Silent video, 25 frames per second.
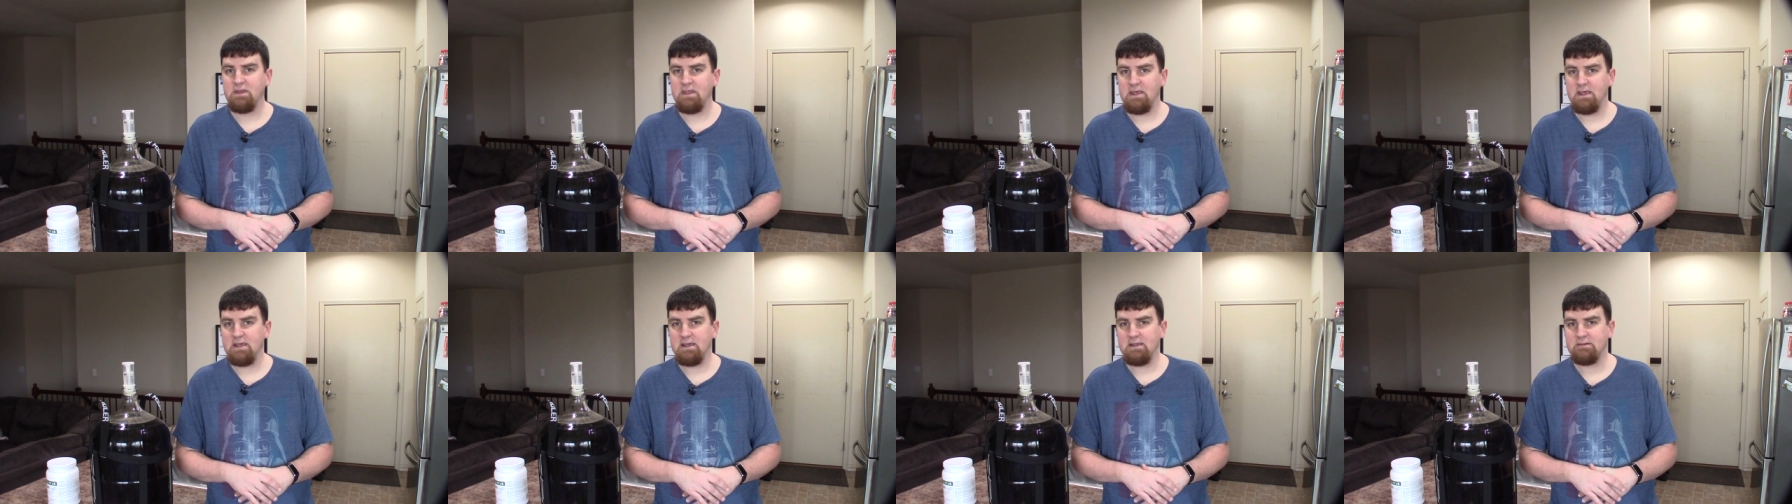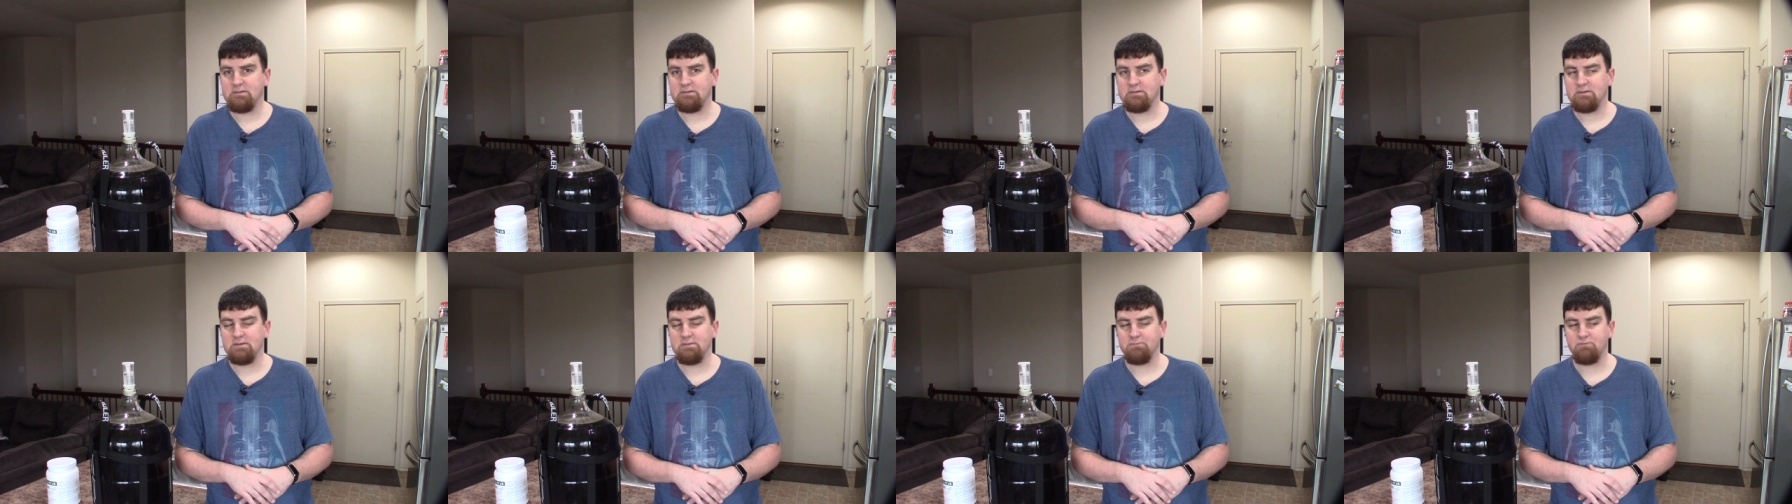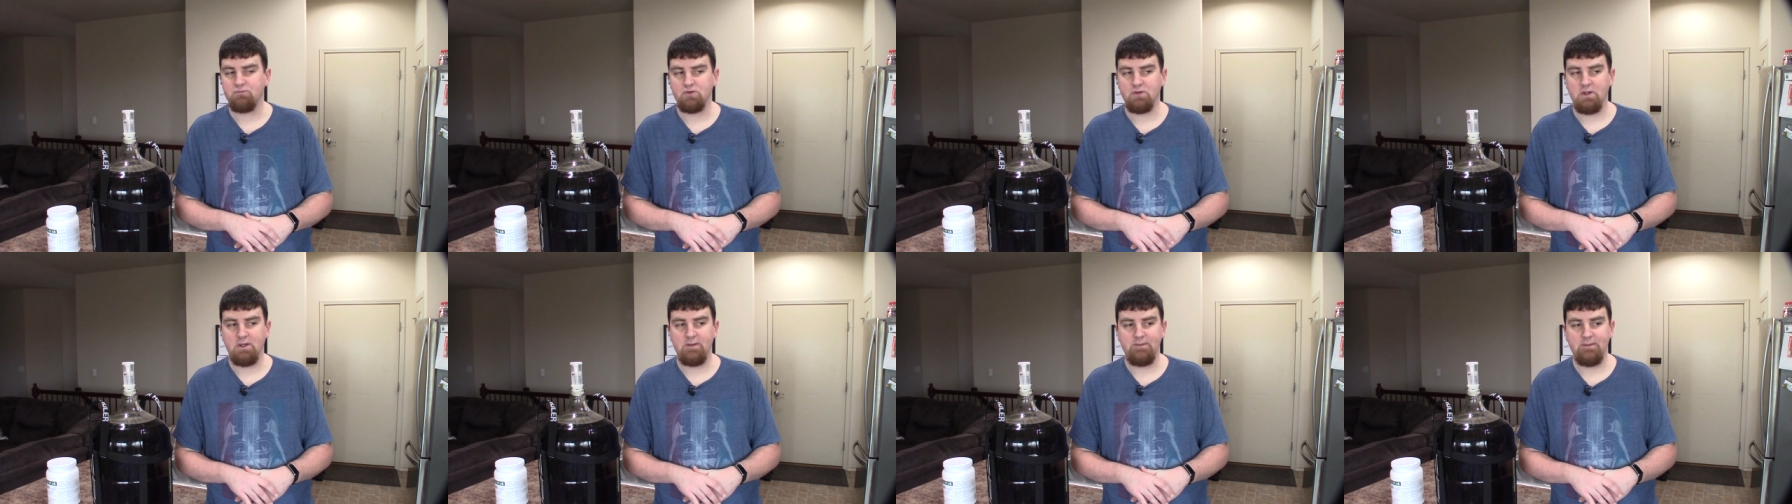that, I'm
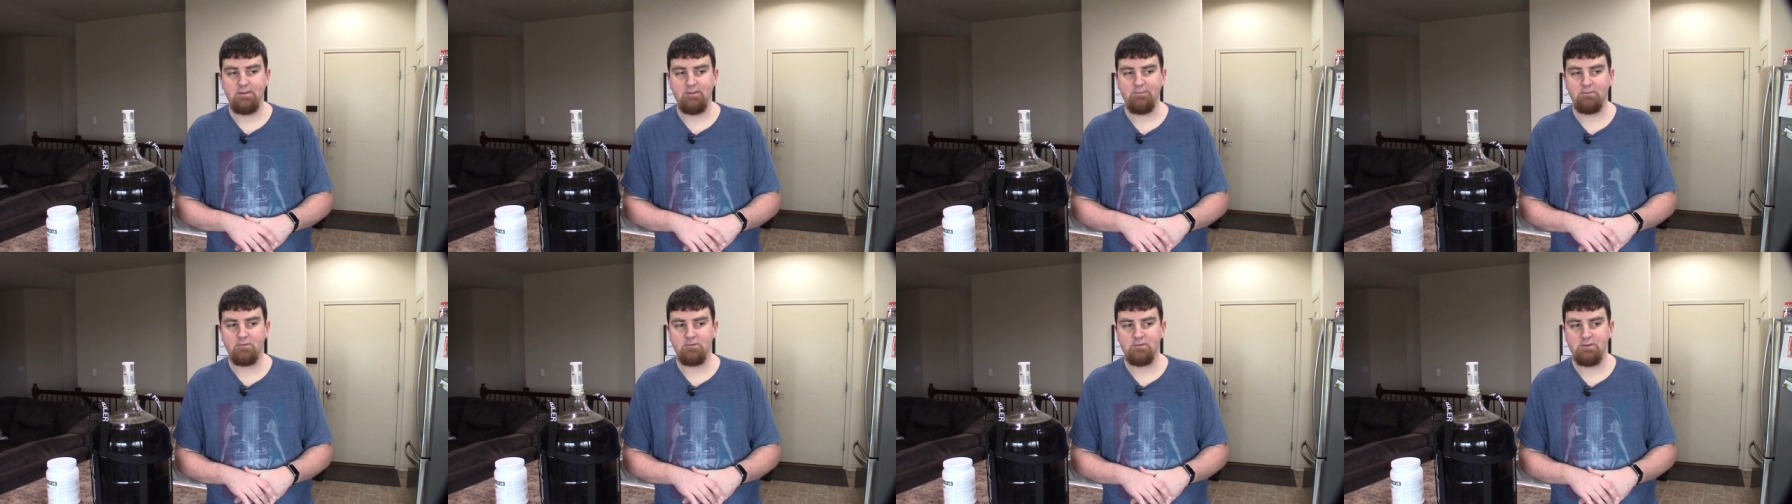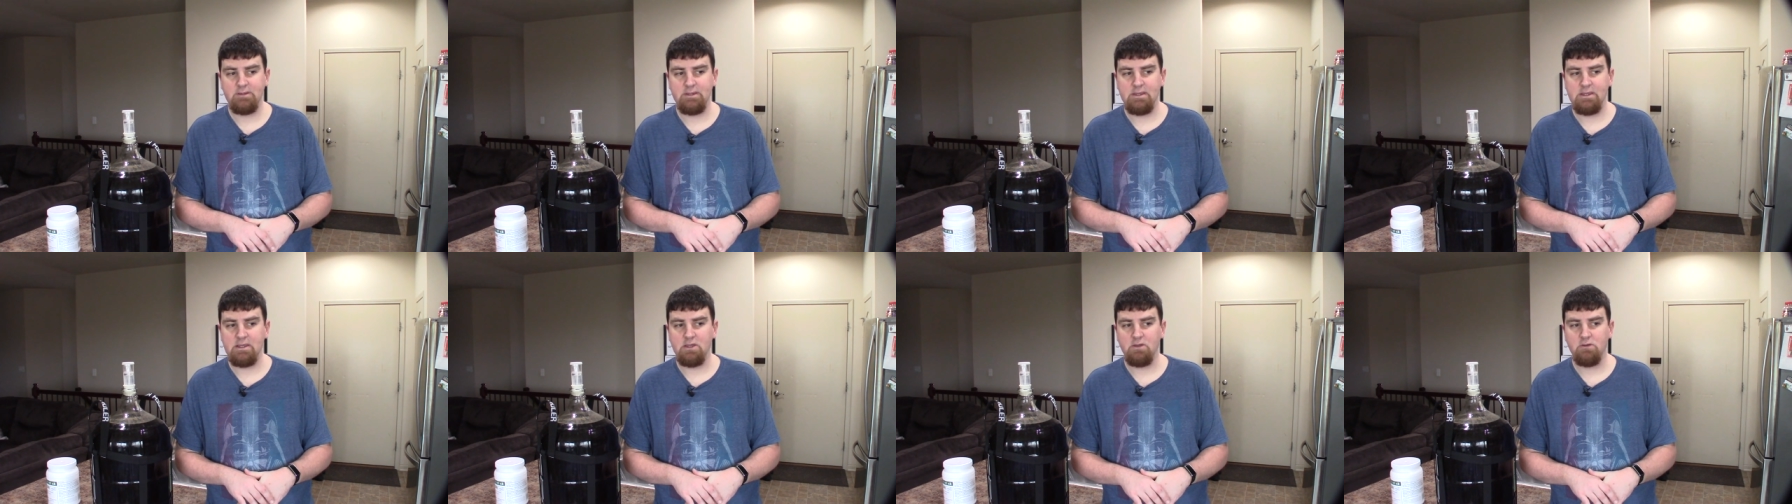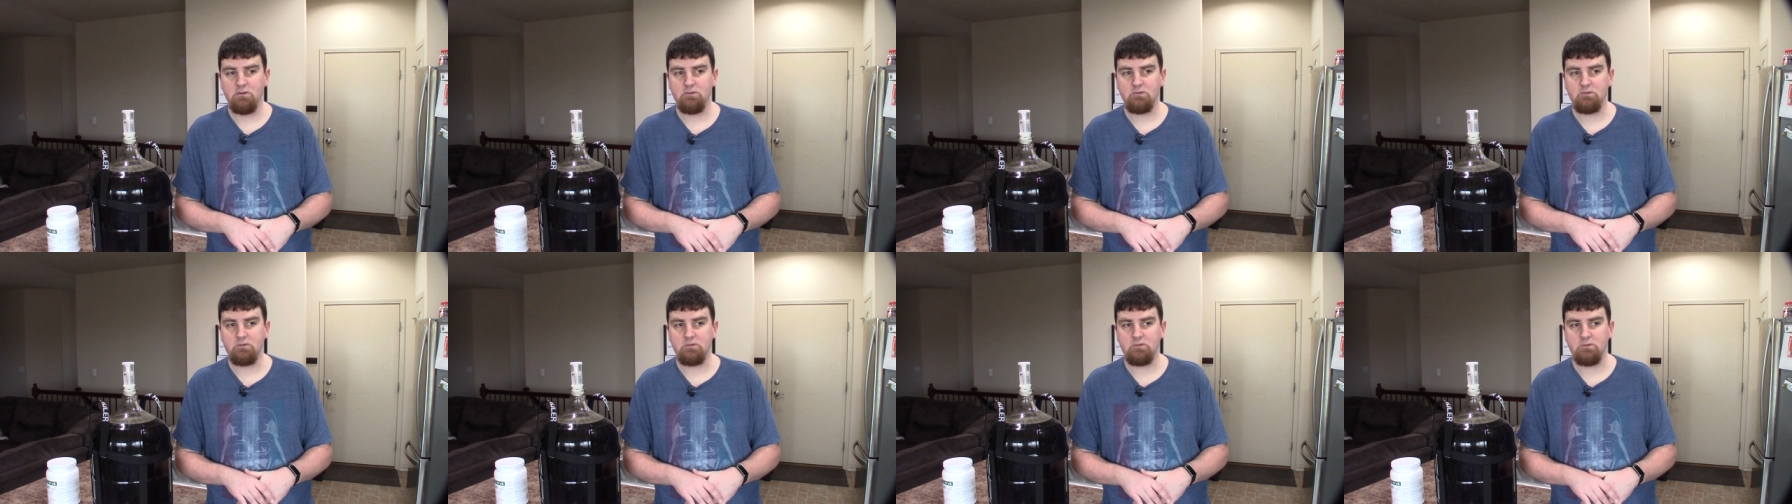trying to think if there's anything
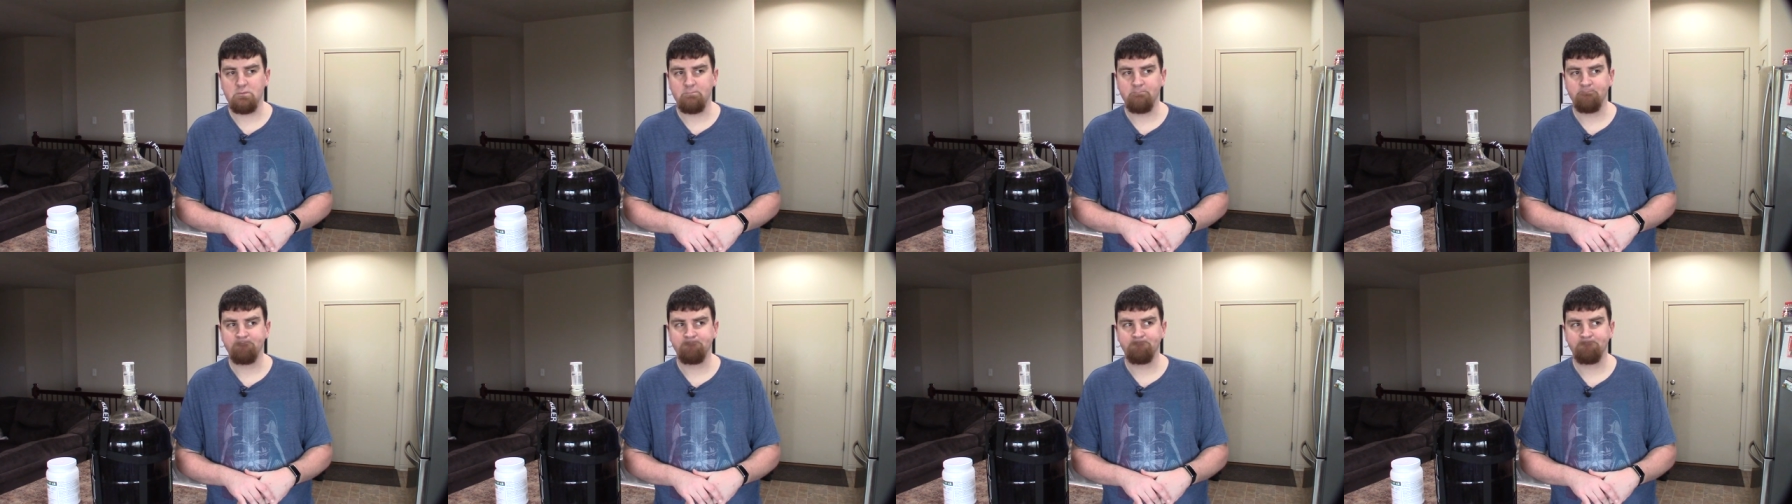else.